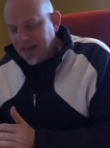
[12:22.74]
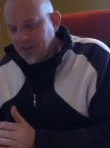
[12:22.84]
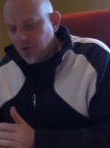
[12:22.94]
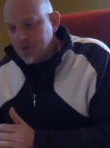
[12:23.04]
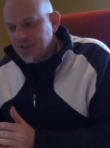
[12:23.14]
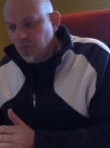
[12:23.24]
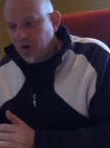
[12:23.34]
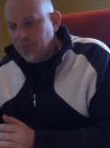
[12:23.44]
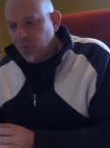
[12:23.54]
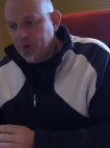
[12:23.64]
And the reason
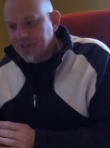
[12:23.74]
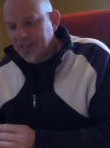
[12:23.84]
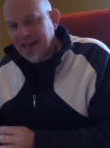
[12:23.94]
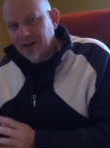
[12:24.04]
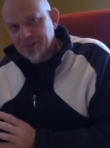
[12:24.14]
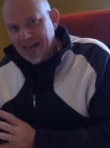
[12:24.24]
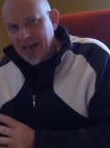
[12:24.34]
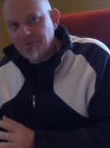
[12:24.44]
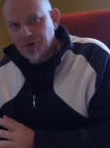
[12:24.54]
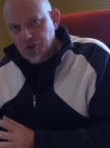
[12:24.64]
why I'm pointing out
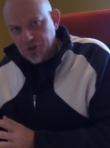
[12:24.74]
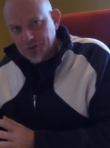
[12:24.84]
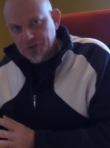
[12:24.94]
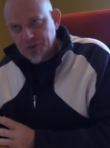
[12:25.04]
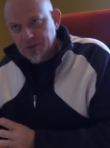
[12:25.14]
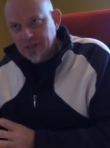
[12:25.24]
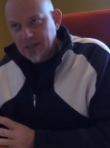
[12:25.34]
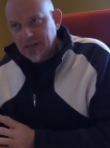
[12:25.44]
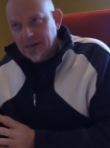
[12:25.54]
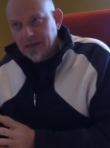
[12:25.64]
averages
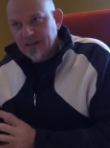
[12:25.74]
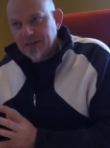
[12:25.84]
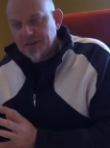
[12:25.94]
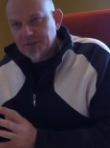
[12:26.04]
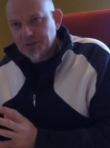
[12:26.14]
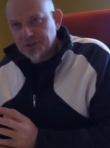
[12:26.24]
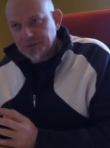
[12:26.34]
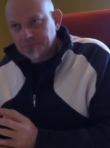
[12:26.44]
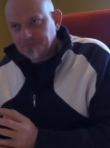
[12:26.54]
is